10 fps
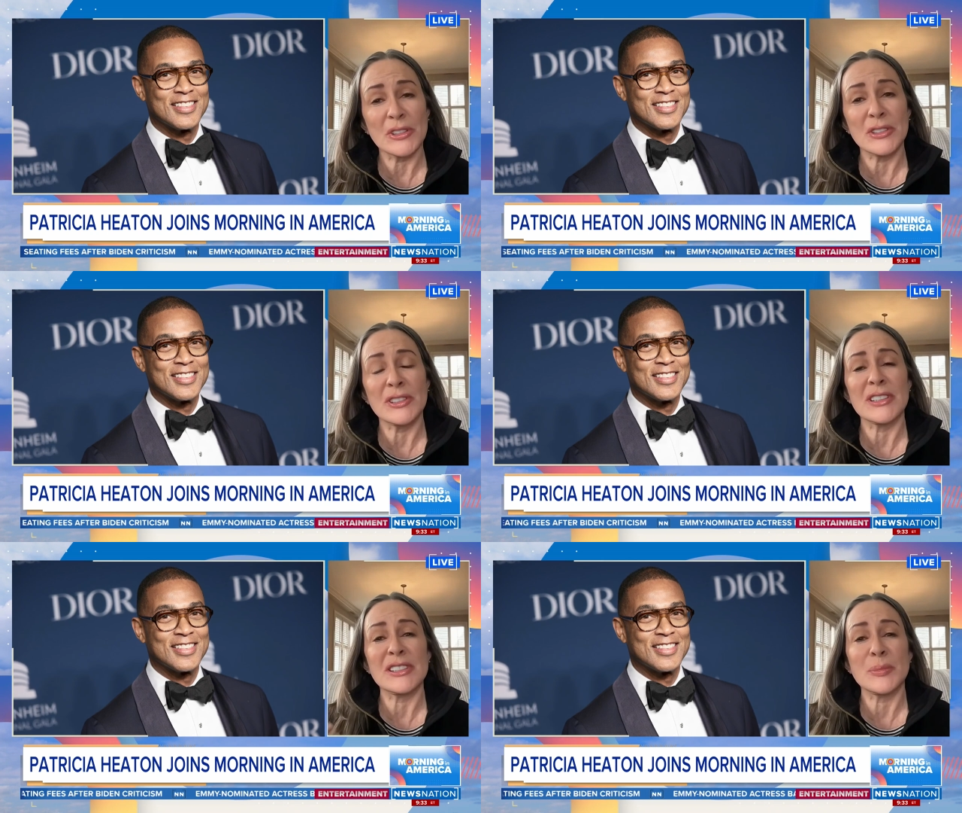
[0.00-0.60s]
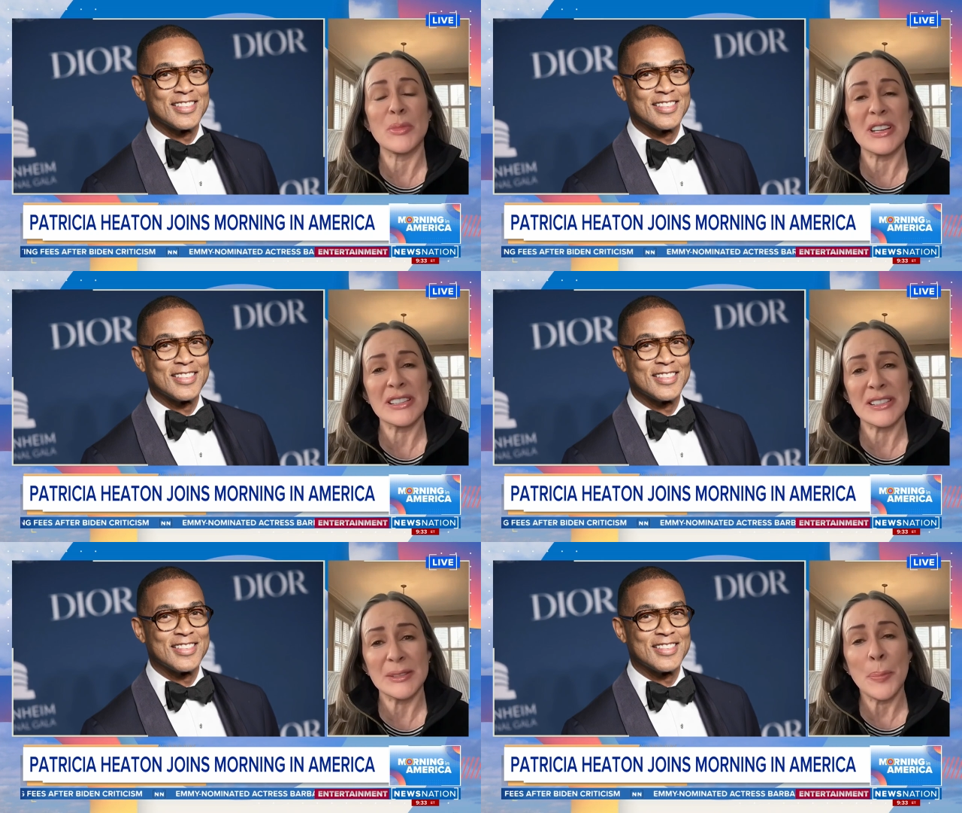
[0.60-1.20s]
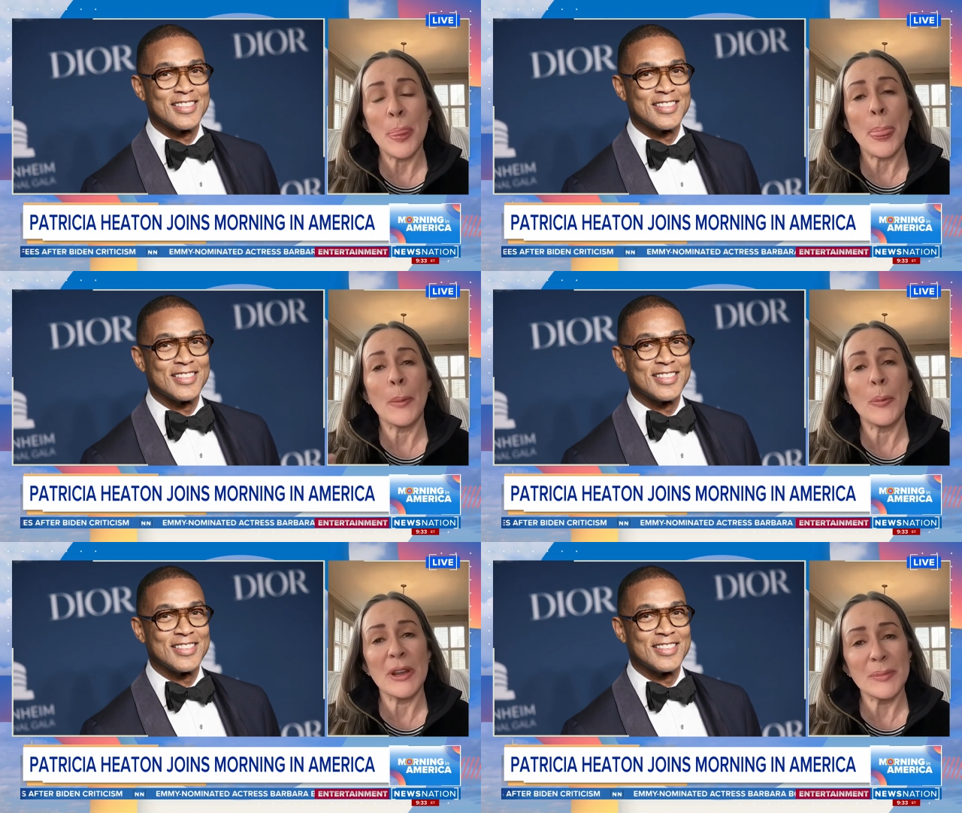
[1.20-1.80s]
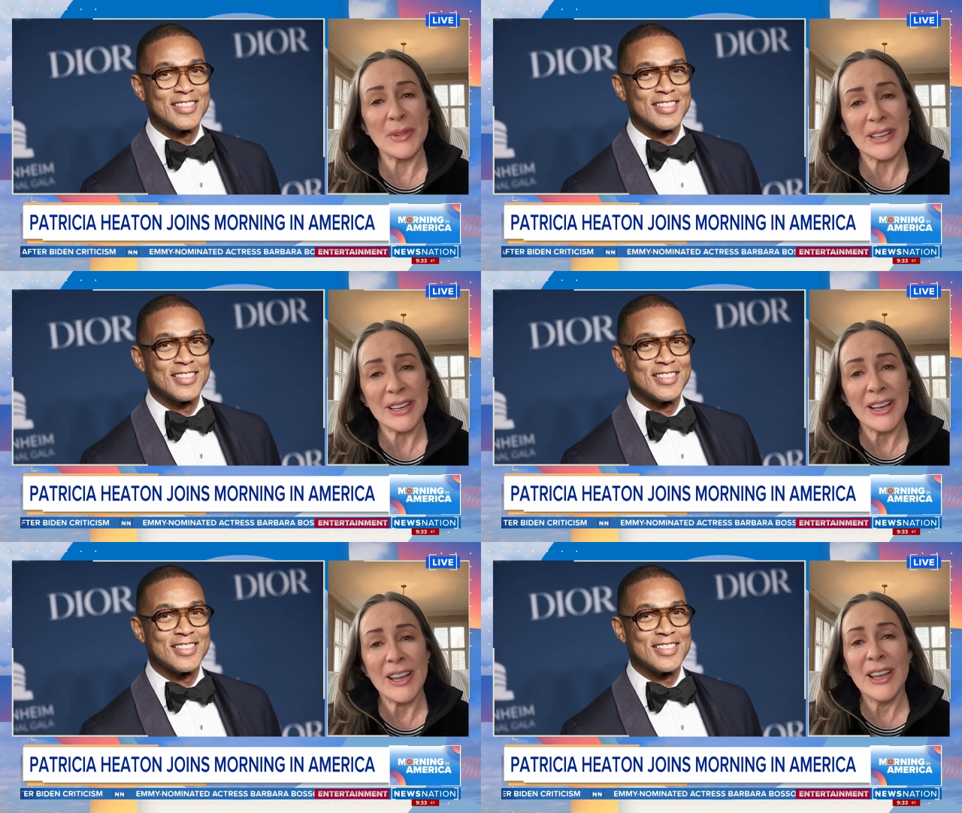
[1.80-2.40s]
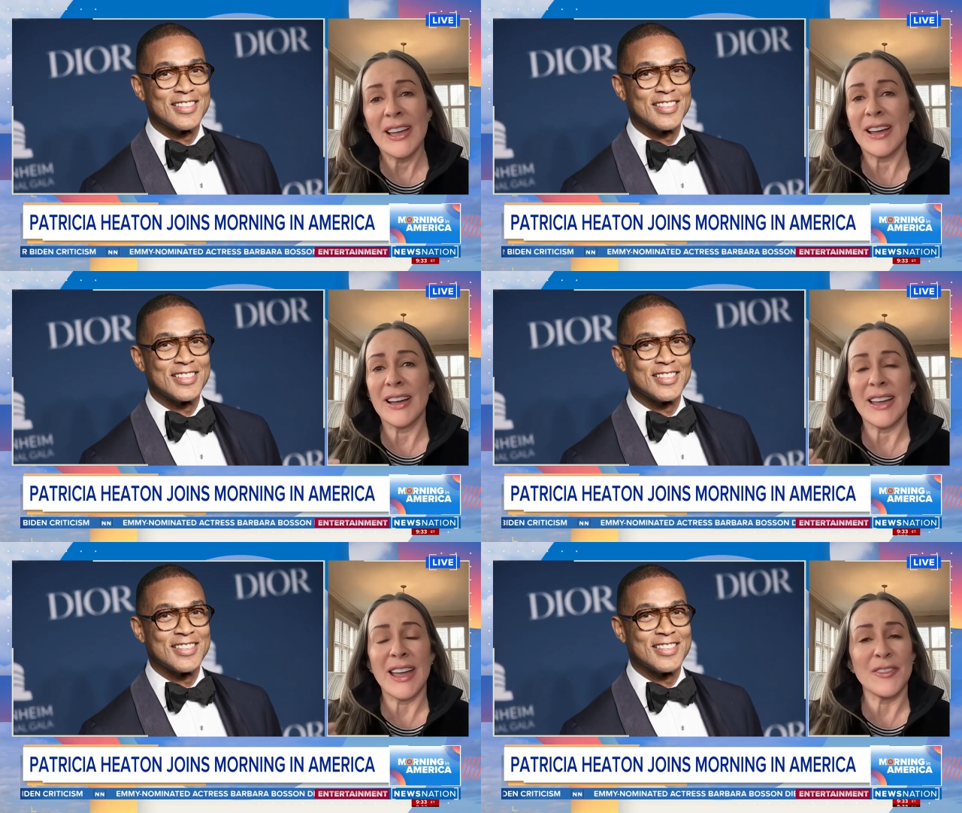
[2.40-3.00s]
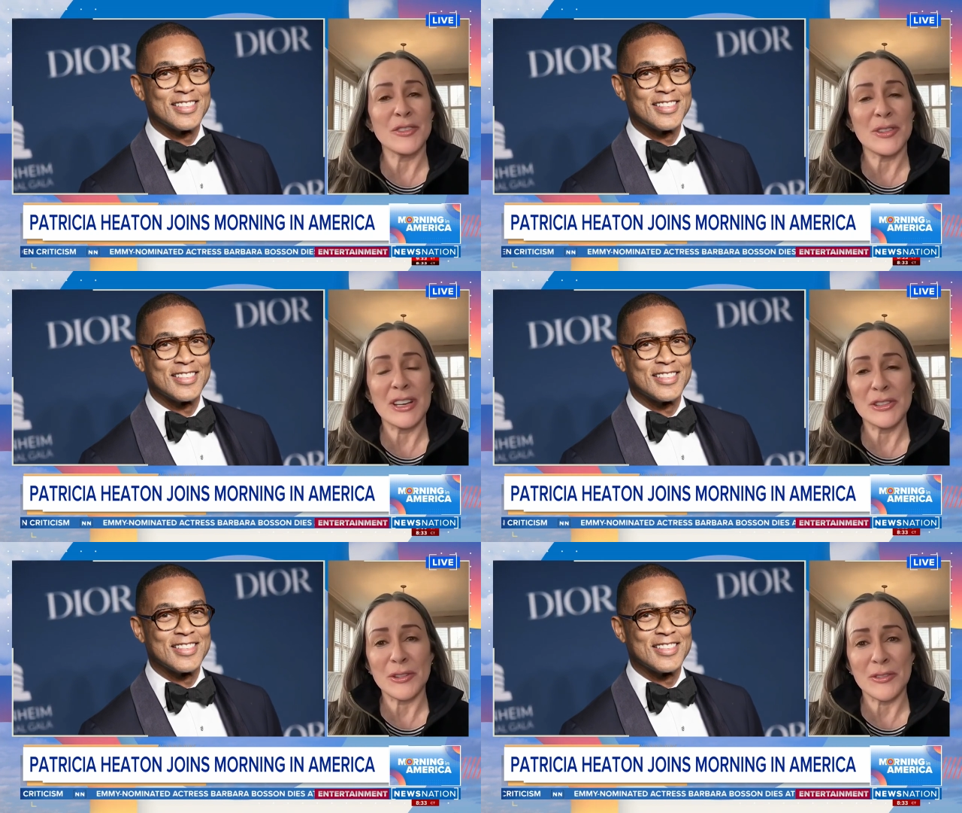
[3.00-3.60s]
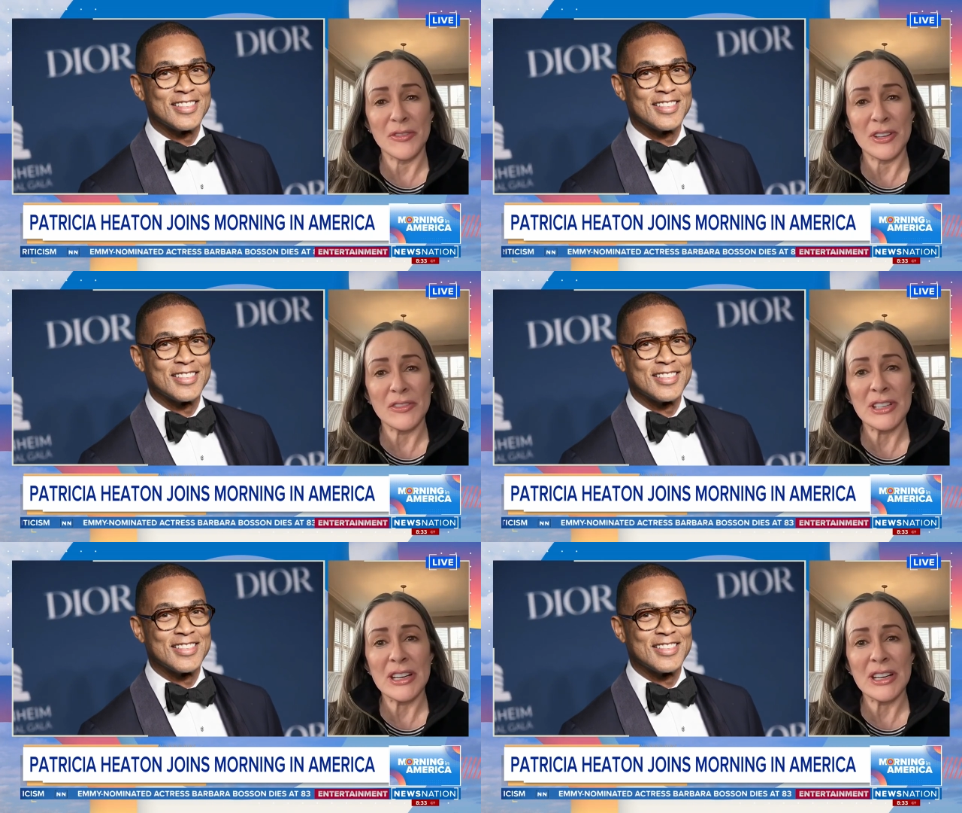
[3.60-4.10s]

Speaker 1: to dismiss women uh, after they turn 50